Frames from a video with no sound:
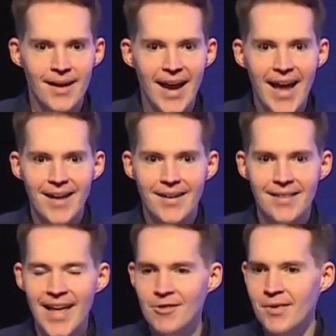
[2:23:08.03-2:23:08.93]
And
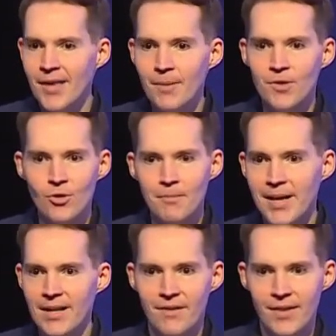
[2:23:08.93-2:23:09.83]
that just helps so
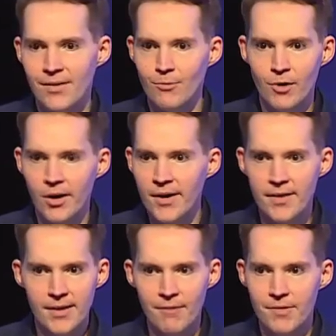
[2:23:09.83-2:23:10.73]
many of us,
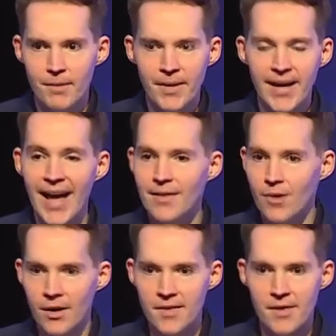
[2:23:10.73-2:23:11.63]
regardless if somebody has
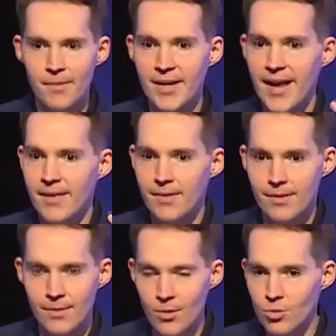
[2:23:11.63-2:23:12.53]
autism and has
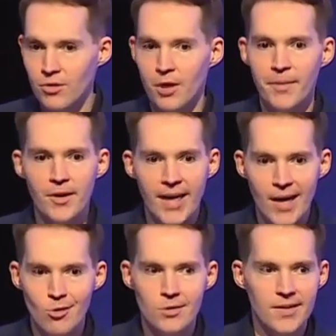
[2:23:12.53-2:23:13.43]
social and
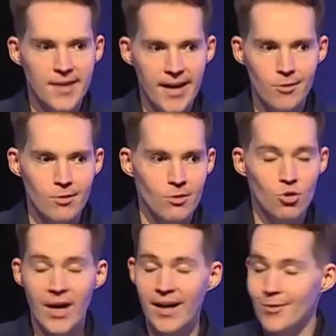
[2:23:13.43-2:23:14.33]
communication
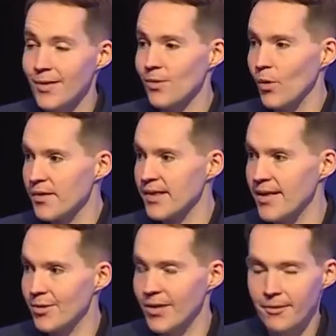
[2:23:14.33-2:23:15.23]
challenges or
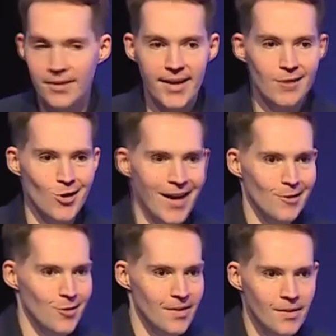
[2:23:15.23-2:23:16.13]
sensory related
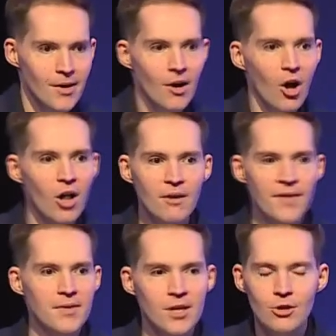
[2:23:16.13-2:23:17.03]
challenges. All of
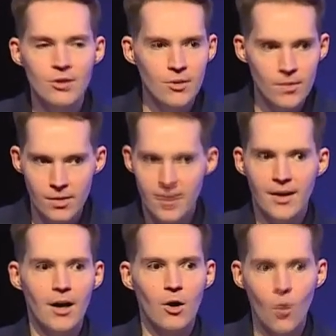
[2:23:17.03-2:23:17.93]
us could use
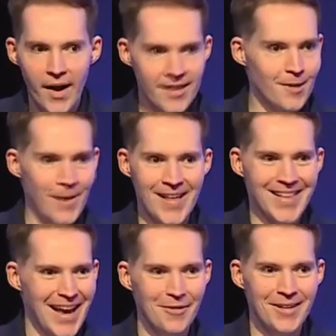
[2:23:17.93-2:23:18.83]
a quiet
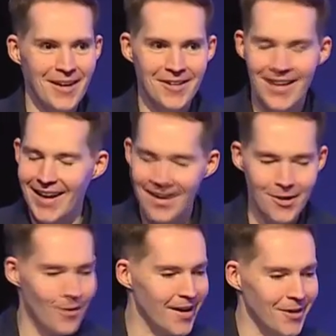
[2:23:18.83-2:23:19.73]
space every now and then. I
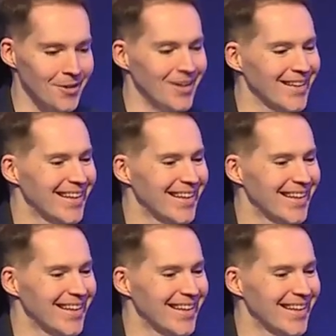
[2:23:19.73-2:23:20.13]
know I could.